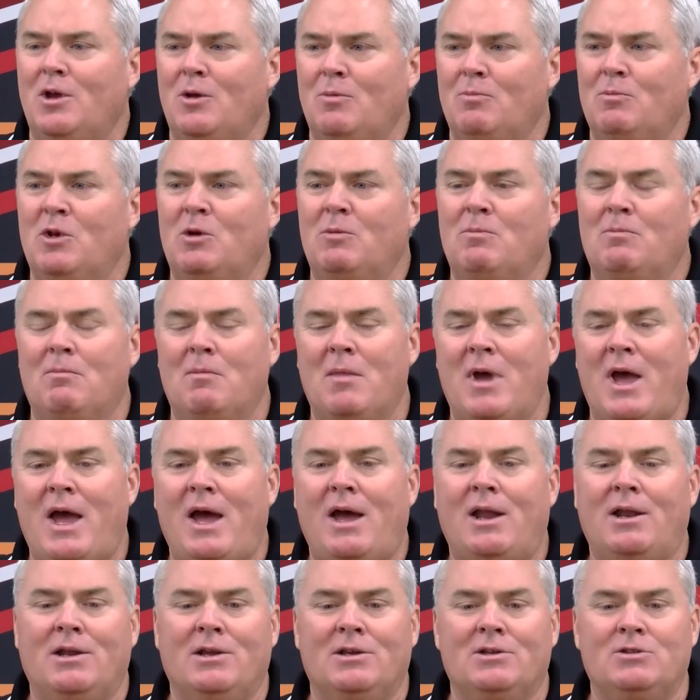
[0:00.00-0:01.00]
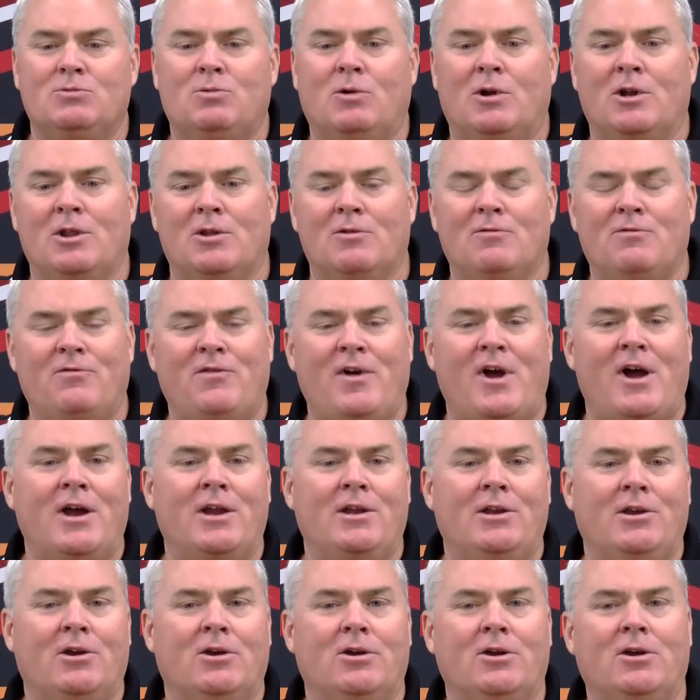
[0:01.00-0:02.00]
But Matt is one of the
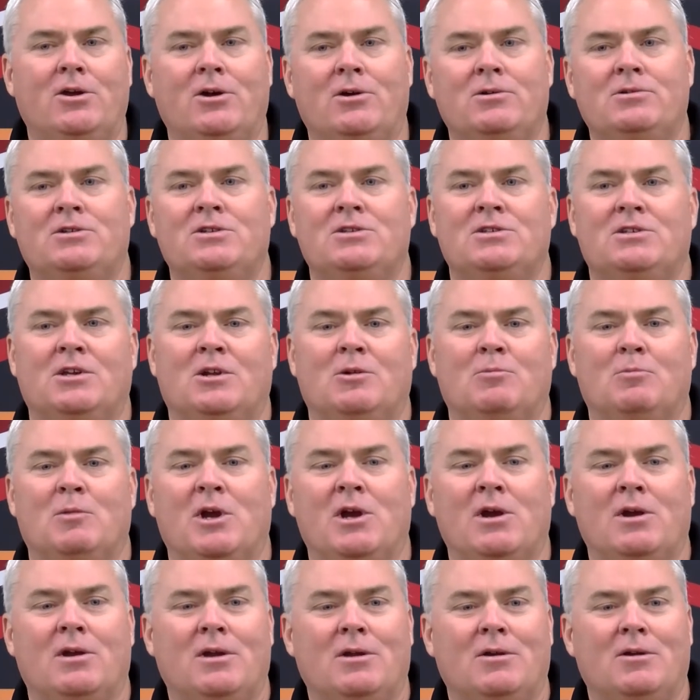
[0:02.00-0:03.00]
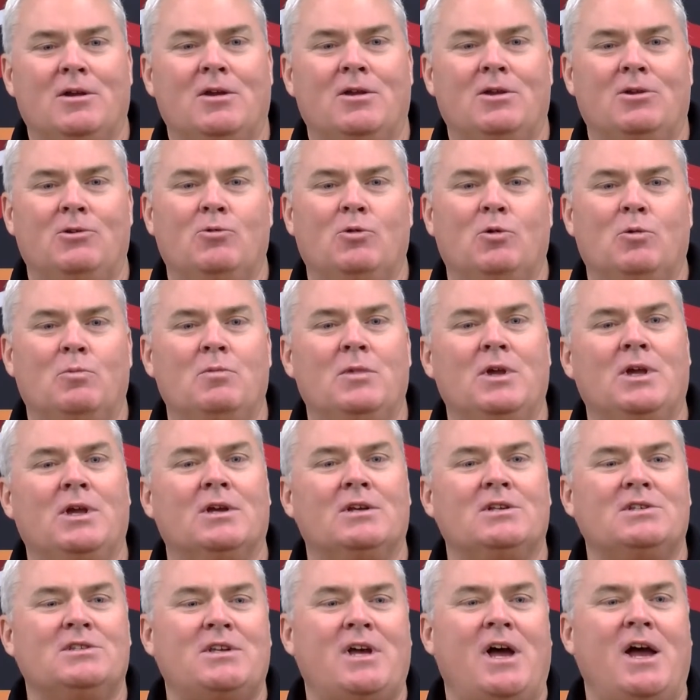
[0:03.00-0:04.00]
fine young coaches in America. You will be
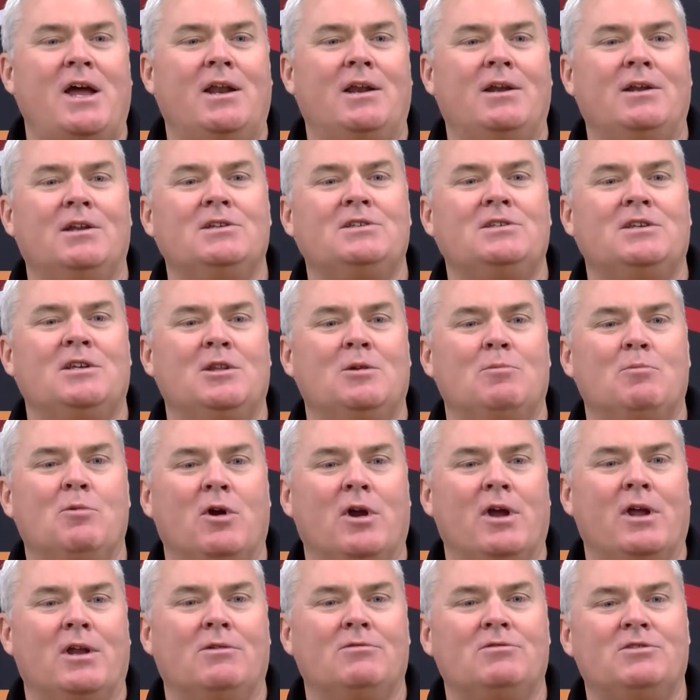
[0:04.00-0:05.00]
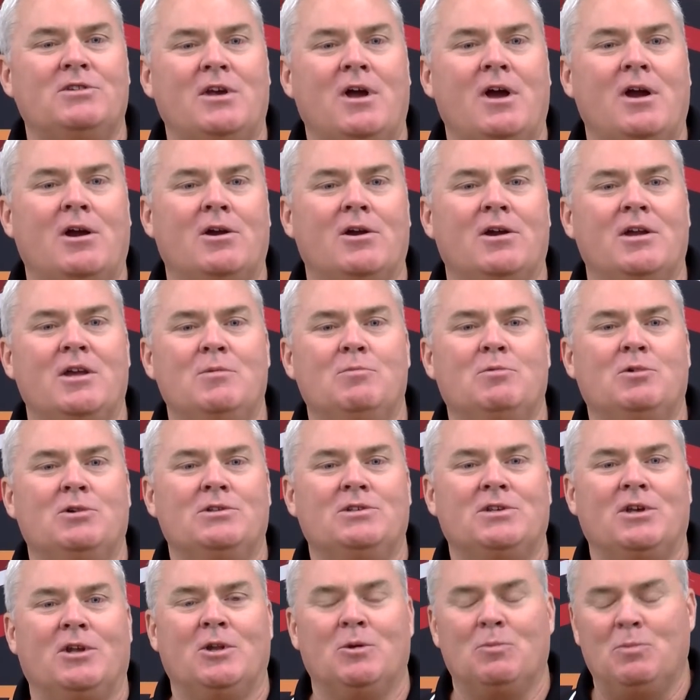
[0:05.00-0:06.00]
excited to see the brand of soccer he
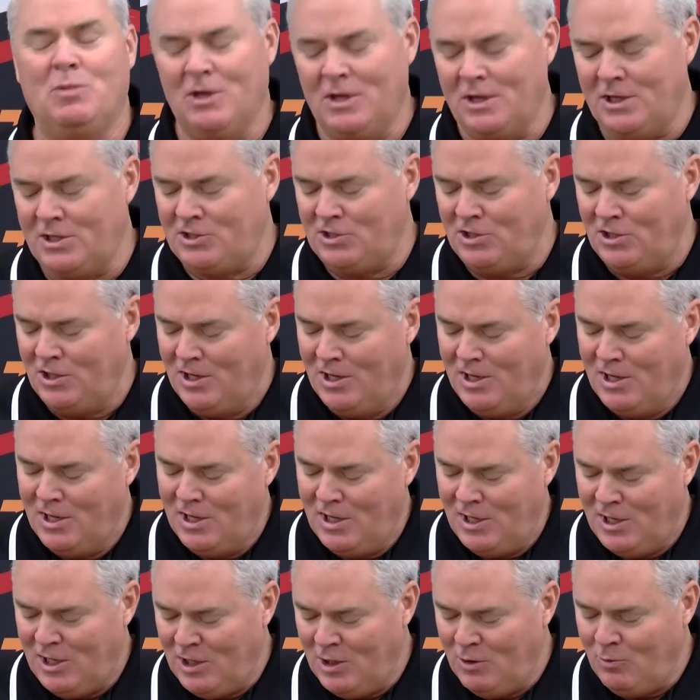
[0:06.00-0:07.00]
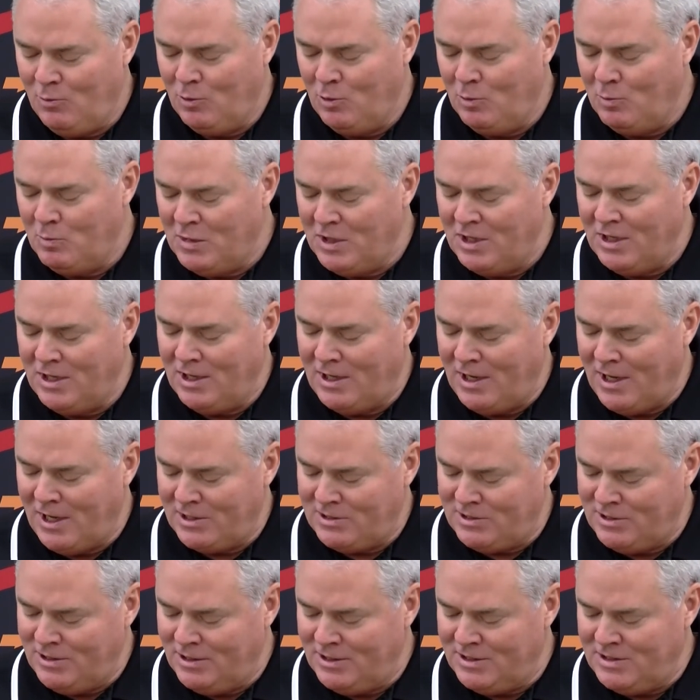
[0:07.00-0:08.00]
puts on the pitch. It will be an
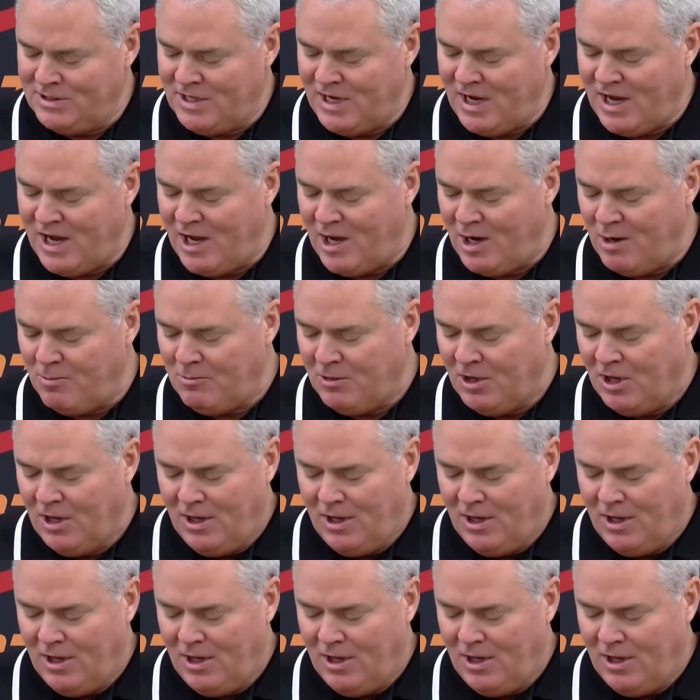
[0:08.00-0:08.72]
excellent time.